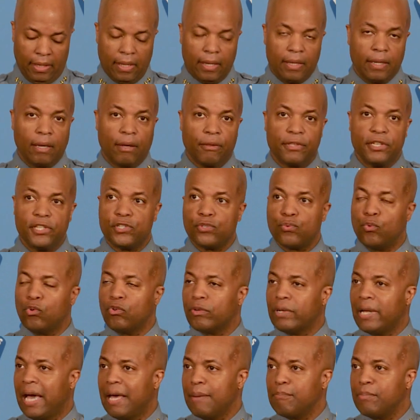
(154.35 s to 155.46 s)
Now, this will
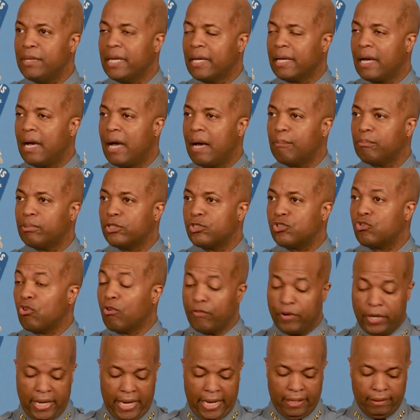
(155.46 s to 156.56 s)
not be accomplished
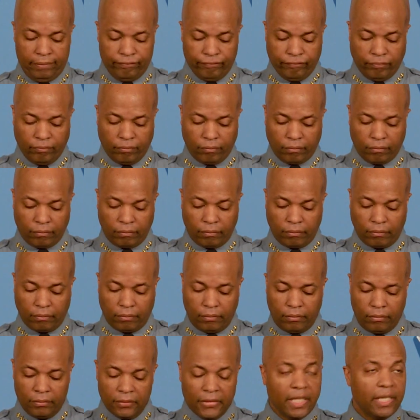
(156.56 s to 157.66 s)
overnight.
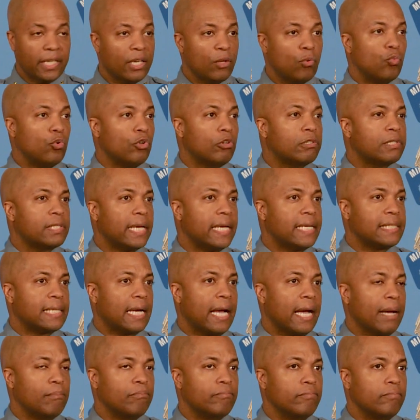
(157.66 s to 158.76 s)
It will take
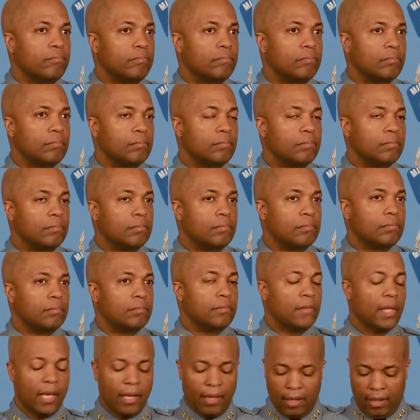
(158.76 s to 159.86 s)
time.
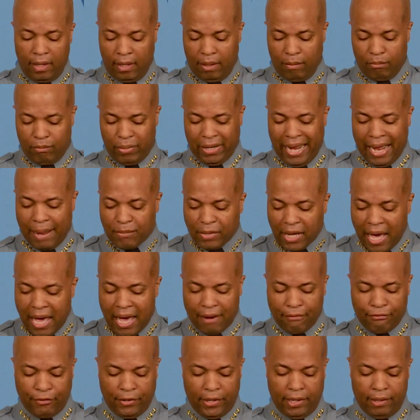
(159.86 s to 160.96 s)
But I am
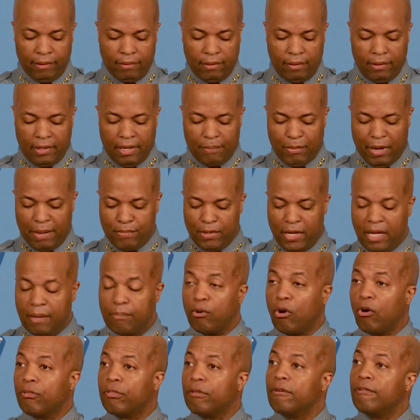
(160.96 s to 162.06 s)
confident that by being
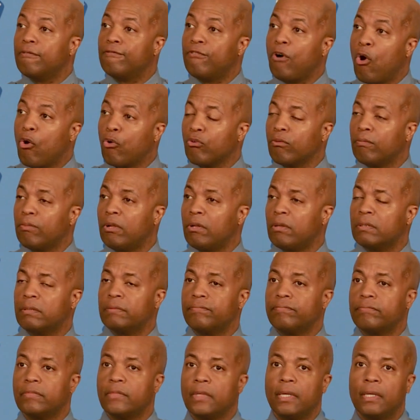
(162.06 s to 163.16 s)
both vulnerable
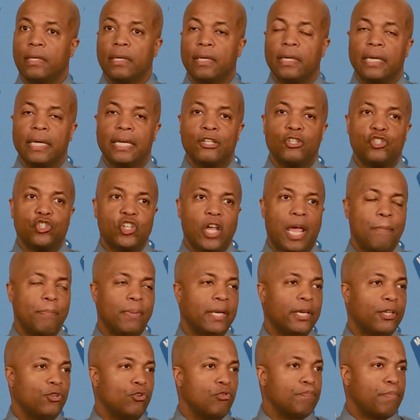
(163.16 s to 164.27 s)
in
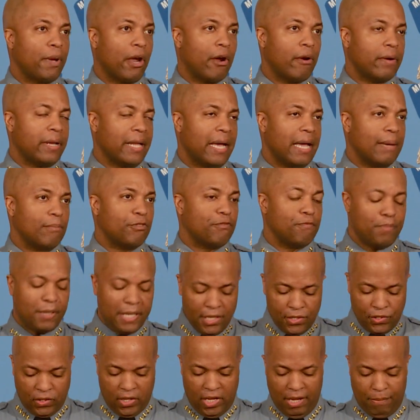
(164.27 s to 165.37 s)
shaping a new paradigm of
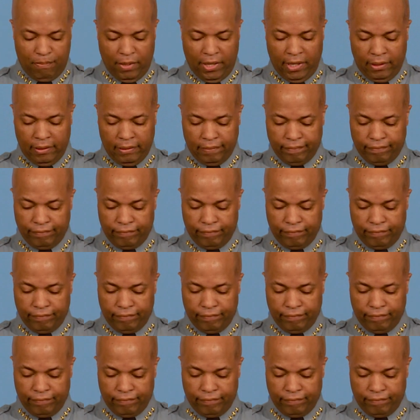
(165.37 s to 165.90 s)
peacekeeping